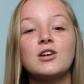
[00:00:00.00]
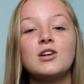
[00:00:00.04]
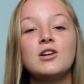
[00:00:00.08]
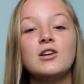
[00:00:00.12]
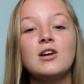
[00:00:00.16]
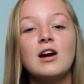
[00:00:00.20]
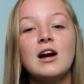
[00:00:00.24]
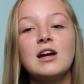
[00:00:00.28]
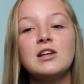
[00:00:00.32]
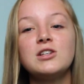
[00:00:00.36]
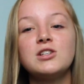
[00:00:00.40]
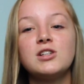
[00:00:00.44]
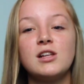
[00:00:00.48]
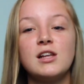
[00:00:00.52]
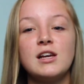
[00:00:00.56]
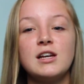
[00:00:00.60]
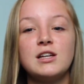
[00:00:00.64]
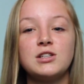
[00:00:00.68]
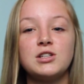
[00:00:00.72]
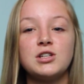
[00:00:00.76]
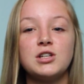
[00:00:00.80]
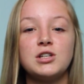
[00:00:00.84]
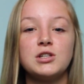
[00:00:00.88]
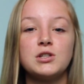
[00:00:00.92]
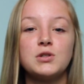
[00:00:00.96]

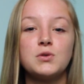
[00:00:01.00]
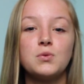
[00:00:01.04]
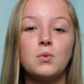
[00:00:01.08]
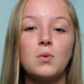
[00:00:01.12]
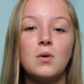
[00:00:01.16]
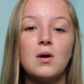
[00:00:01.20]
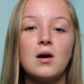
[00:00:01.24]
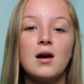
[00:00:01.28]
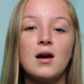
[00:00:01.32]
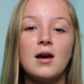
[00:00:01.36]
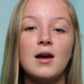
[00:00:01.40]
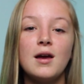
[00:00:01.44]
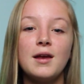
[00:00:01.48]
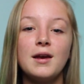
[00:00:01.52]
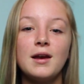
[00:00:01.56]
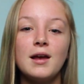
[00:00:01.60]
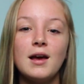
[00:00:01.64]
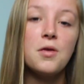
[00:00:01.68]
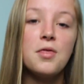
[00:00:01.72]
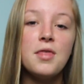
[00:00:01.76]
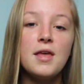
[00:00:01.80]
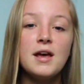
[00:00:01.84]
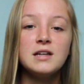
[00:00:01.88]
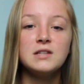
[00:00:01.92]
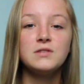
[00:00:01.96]
congratulations, Juan.
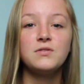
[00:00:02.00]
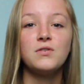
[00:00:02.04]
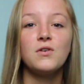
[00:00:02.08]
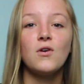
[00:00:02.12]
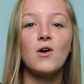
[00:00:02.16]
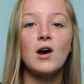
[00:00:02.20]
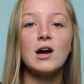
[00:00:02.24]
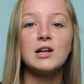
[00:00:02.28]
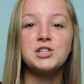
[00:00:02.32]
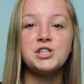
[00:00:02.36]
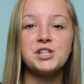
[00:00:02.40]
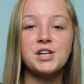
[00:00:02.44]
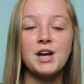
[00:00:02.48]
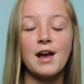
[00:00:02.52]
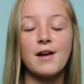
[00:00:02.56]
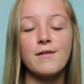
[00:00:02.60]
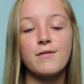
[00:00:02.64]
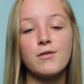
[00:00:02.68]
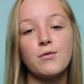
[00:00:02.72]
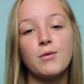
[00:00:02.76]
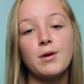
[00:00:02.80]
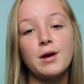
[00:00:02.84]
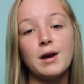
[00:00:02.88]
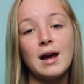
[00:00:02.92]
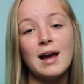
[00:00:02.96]
So thanks for watching,
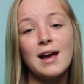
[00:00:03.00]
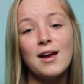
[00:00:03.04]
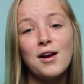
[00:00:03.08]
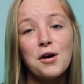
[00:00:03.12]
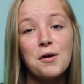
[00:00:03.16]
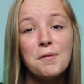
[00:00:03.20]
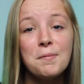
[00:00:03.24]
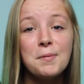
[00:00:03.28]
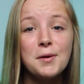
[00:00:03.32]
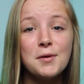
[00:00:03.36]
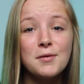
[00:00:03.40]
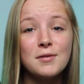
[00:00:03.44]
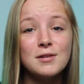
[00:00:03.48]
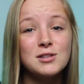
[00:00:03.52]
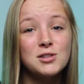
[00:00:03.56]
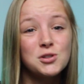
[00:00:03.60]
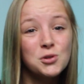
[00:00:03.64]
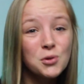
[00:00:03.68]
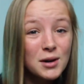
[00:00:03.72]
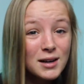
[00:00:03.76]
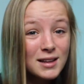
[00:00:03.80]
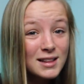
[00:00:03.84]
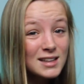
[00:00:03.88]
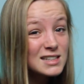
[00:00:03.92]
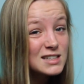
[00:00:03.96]
everyone. I hope you
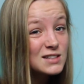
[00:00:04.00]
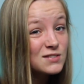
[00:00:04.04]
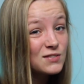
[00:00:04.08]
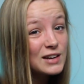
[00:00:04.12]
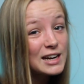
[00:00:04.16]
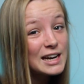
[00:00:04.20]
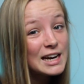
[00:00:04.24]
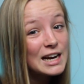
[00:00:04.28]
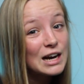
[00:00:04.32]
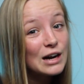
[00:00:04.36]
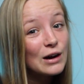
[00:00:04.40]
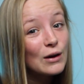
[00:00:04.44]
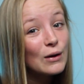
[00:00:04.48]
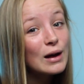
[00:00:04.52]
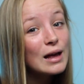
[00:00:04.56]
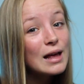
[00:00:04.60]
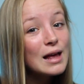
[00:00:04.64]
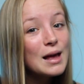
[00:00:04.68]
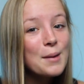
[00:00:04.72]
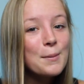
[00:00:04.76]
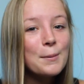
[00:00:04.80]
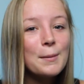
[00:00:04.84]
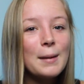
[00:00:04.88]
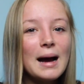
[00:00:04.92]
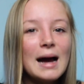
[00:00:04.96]
enjoyed this video.
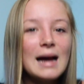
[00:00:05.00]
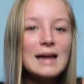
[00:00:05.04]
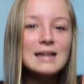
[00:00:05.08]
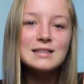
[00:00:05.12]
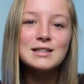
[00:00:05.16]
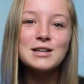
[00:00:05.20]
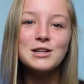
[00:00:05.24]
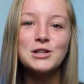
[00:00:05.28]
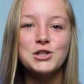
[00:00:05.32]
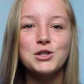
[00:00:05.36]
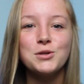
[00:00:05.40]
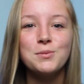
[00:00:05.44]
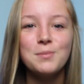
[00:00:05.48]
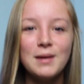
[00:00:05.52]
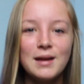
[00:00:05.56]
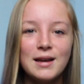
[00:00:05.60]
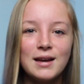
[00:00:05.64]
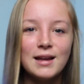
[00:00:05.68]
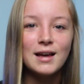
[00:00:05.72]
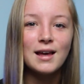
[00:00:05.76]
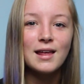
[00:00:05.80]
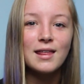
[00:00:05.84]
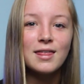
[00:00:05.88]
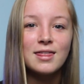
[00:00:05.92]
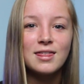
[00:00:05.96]
My social
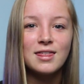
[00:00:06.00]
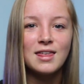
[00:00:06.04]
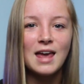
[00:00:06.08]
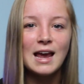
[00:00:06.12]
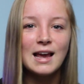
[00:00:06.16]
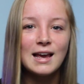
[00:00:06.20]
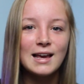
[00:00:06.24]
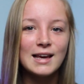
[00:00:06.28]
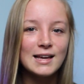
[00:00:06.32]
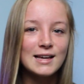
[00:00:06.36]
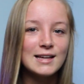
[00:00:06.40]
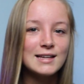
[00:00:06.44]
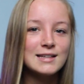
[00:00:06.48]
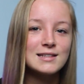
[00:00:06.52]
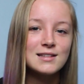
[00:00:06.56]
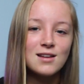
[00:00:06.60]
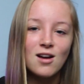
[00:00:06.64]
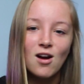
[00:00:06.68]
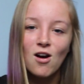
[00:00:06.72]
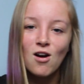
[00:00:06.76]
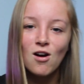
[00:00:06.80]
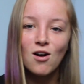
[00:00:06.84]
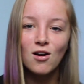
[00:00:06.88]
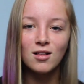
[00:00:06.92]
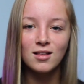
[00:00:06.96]
media thingies
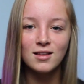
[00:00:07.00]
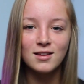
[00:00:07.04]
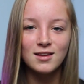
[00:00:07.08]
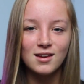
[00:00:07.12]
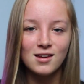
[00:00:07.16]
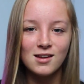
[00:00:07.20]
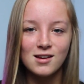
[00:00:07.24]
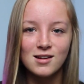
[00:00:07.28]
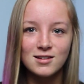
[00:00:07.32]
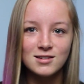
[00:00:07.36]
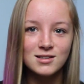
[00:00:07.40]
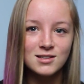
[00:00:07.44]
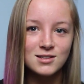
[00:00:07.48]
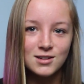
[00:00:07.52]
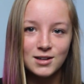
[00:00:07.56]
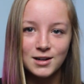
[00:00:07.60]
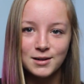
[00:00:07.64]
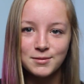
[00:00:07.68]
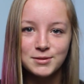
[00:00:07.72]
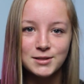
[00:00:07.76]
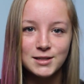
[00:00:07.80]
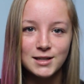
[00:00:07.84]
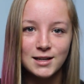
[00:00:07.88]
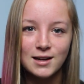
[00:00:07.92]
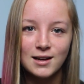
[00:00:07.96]
are all in the
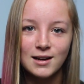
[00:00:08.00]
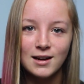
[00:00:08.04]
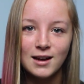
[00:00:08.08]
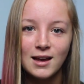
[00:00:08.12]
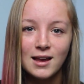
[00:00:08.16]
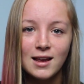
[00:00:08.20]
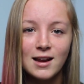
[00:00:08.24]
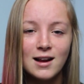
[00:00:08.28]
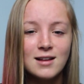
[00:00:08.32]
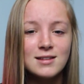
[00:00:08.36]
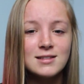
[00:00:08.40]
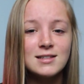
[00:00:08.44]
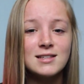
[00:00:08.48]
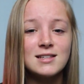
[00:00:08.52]
description, and I'll